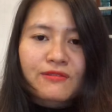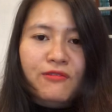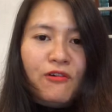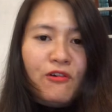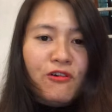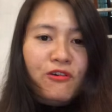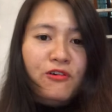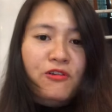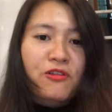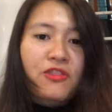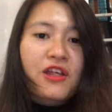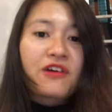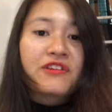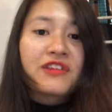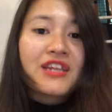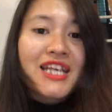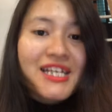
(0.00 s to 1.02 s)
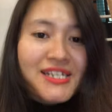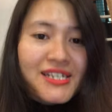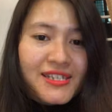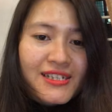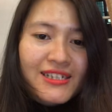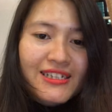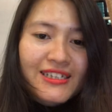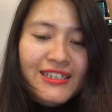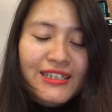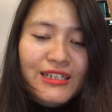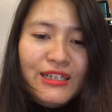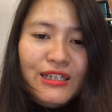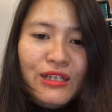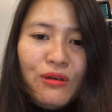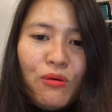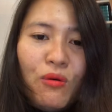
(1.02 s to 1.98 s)
for their needs
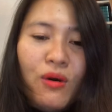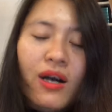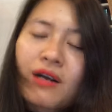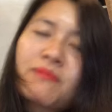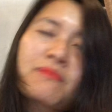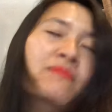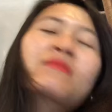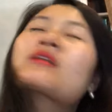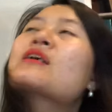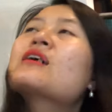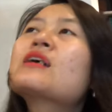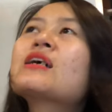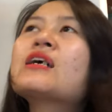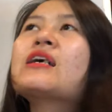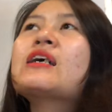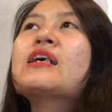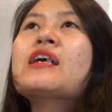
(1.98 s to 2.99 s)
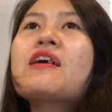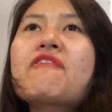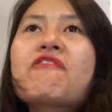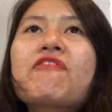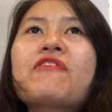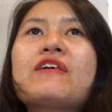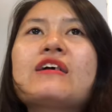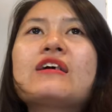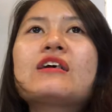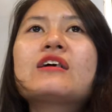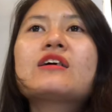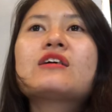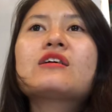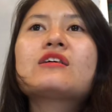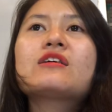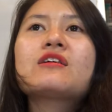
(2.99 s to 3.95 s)
or if
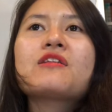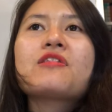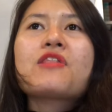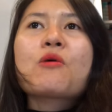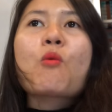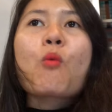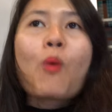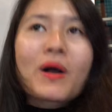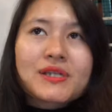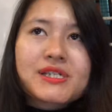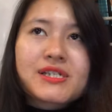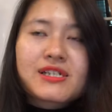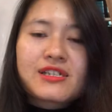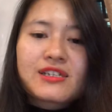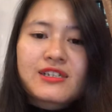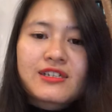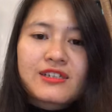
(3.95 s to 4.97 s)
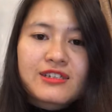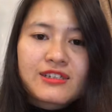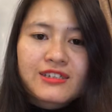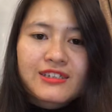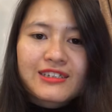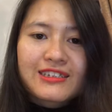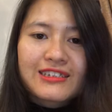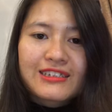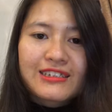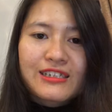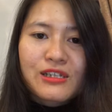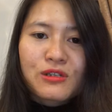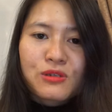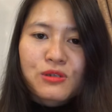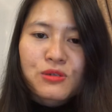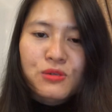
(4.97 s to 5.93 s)
they want
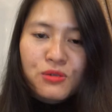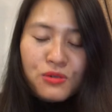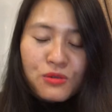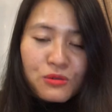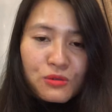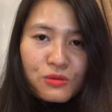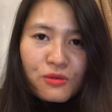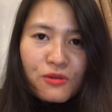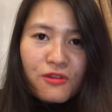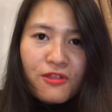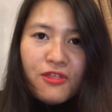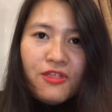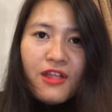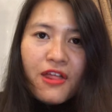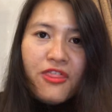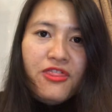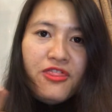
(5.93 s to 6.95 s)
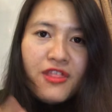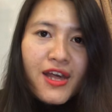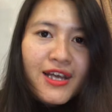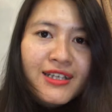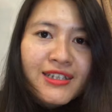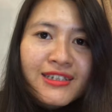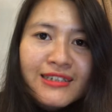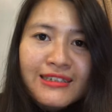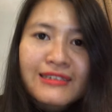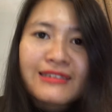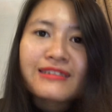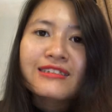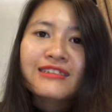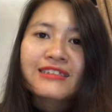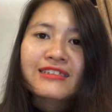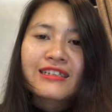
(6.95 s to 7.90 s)
to do the thing
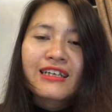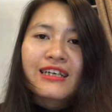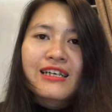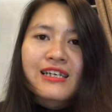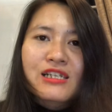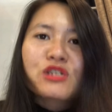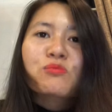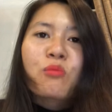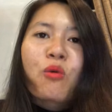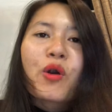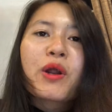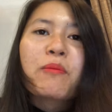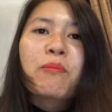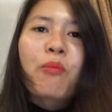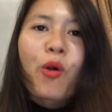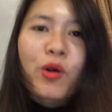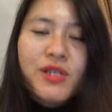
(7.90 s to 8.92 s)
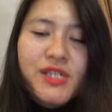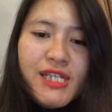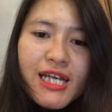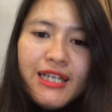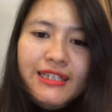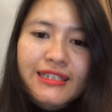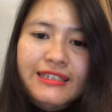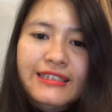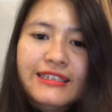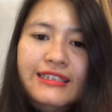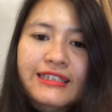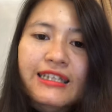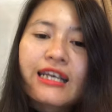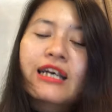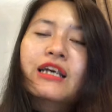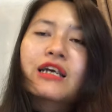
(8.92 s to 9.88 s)
is more important.
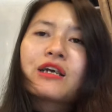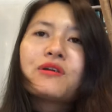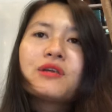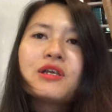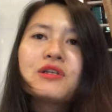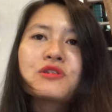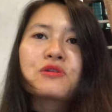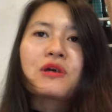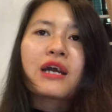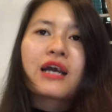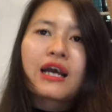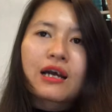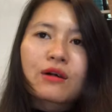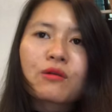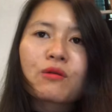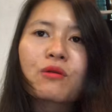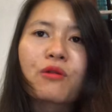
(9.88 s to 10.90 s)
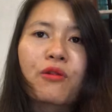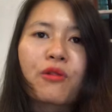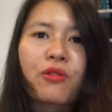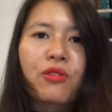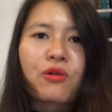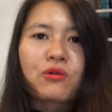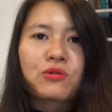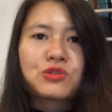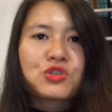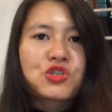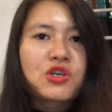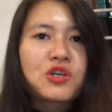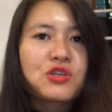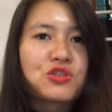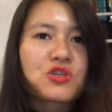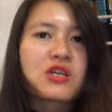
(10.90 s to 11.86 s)
You need to help the
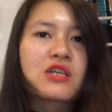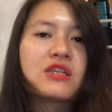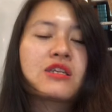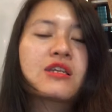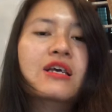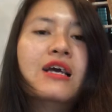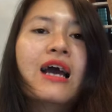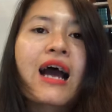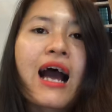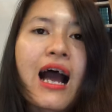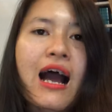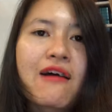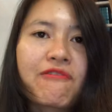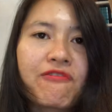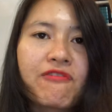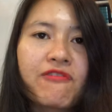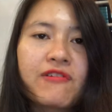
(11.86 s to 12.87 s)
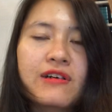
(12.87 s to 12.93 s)
children have